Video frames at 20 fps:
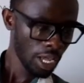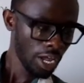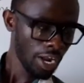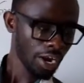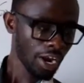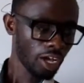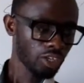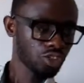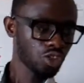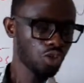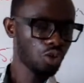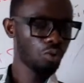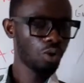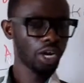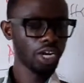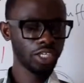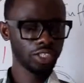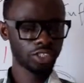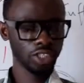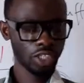Now, so what
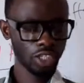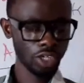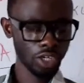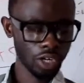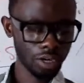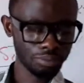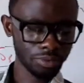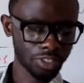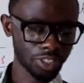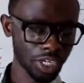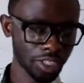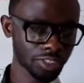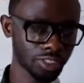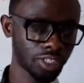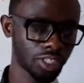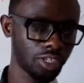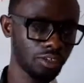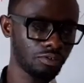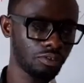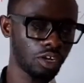is the
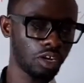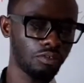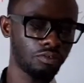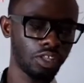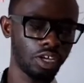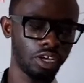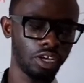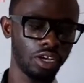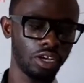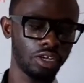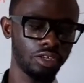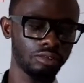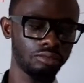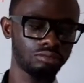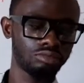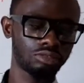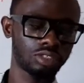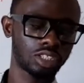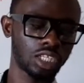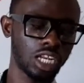objective of the
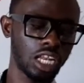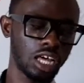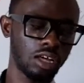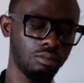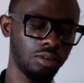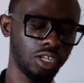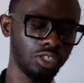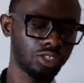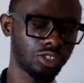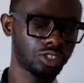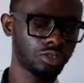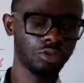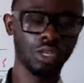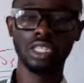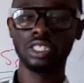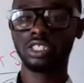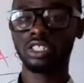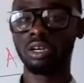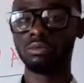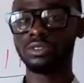syllabus? What
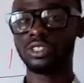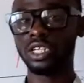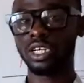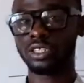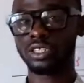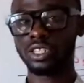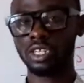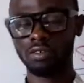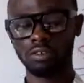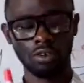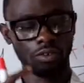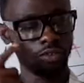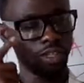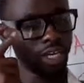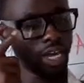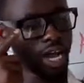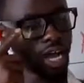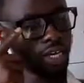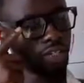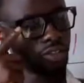is the objective of the
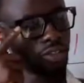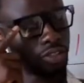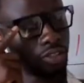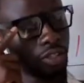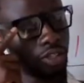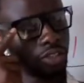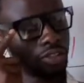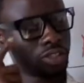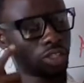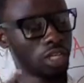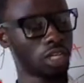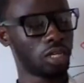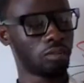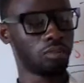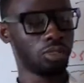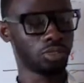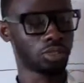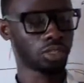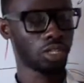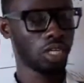ICA
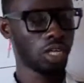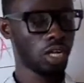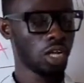syllabus?